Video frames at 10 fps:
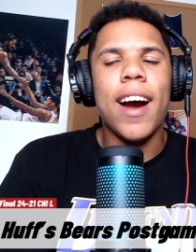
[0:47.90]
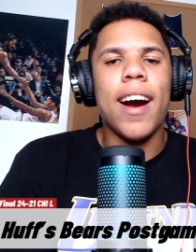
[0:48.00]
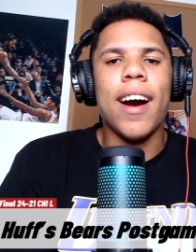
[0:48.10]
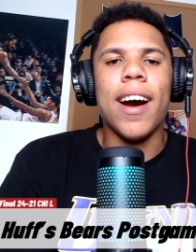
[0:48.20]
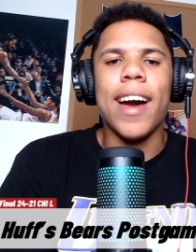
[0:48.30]

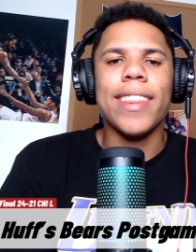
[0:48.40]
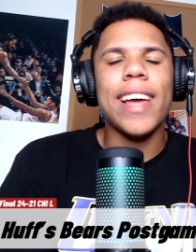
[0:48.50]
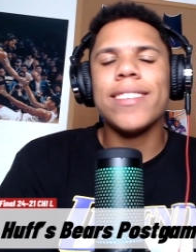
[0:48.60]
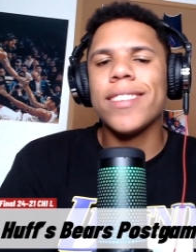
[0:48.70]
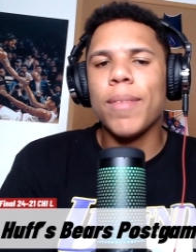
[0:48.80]
Uh,
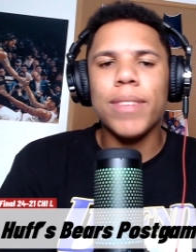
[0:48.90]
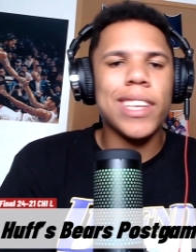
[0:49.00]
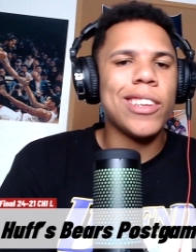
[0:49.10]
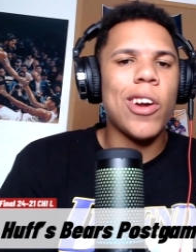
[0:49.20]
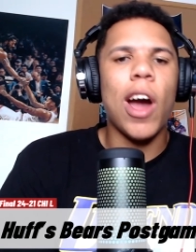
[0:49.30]
that's something,
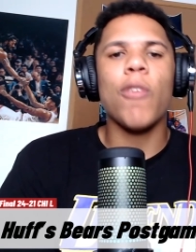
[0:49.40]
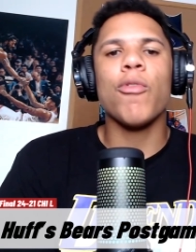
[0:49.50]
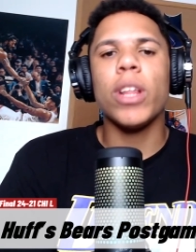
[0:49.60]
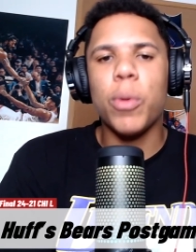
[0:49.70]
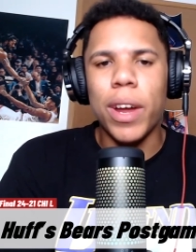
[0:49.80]
you know, I
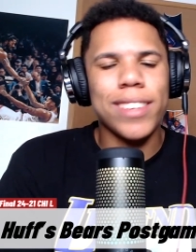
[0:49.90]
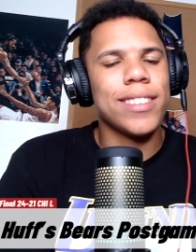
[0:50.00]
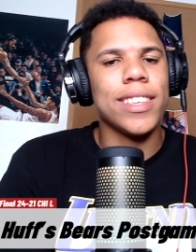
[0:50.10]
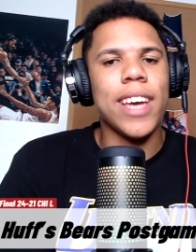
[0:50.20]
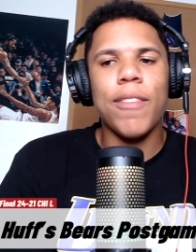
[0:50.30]
really want to
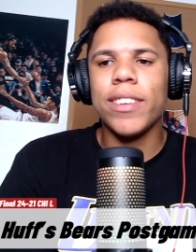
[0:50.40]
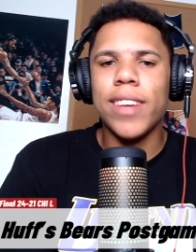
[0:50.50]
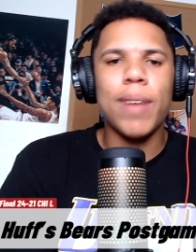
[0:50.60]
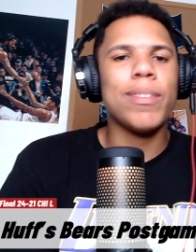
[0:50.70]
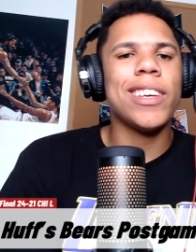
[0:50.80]
see. Every
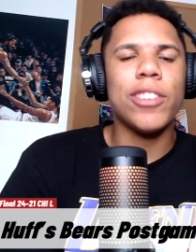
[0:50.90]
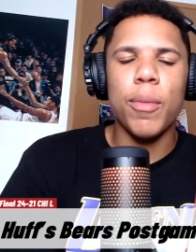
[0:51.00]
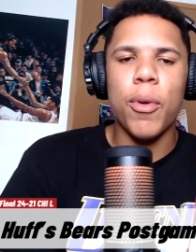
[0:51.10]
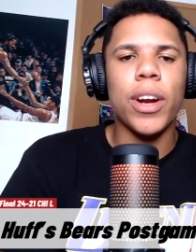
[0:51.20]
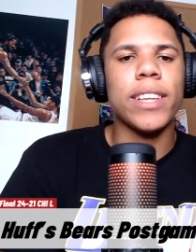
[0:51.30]
time DJ
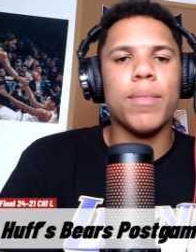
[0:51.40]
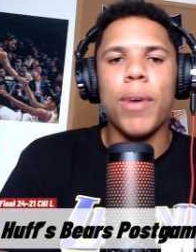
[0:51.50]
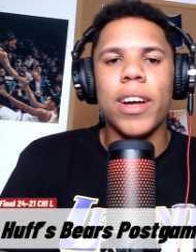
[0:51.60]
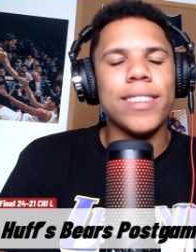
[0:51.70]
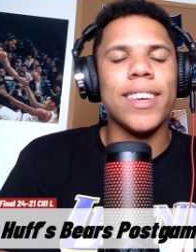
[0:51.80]
Moore gets a
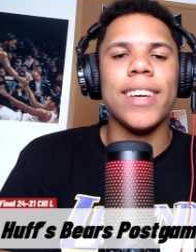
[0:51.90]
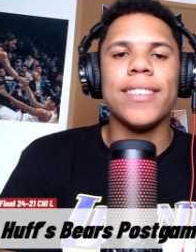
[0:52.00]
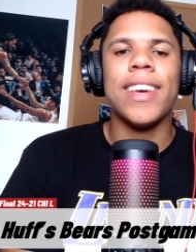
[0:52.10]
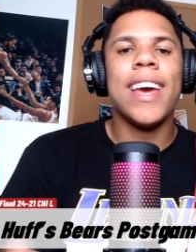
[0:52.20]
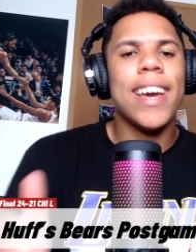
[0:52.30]
ball in his
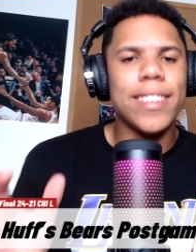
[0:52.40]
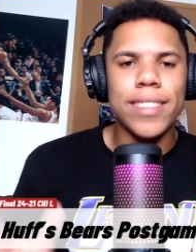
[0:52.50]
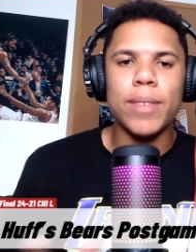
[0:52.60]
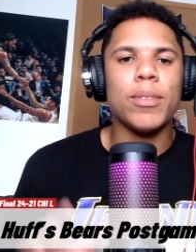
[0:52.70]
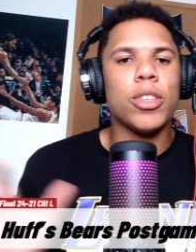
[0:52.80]
hands, he
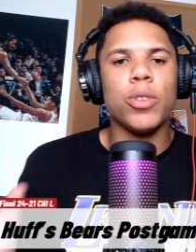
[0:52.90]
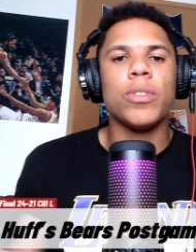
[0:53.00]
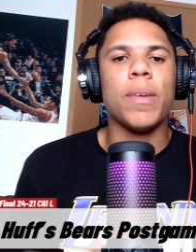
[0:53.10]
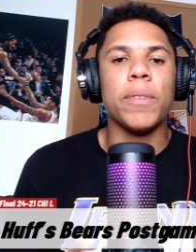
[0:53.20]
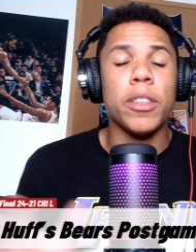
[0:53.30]
seems to do
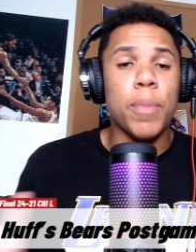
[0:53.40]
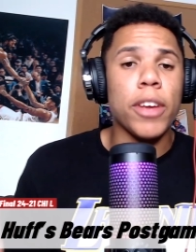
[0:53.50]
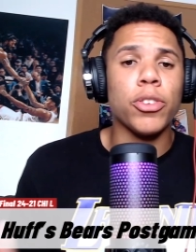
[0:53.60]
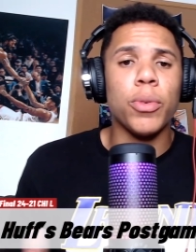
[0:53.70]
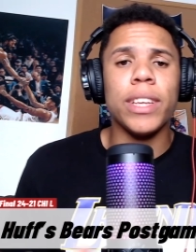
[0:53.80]
something
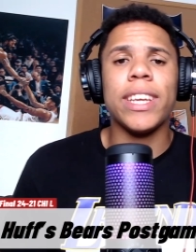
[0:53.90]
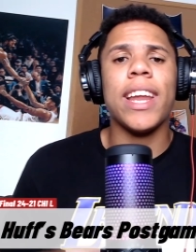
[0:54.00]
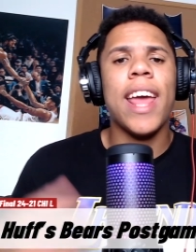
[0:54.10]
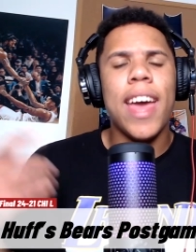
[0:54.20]
special with it.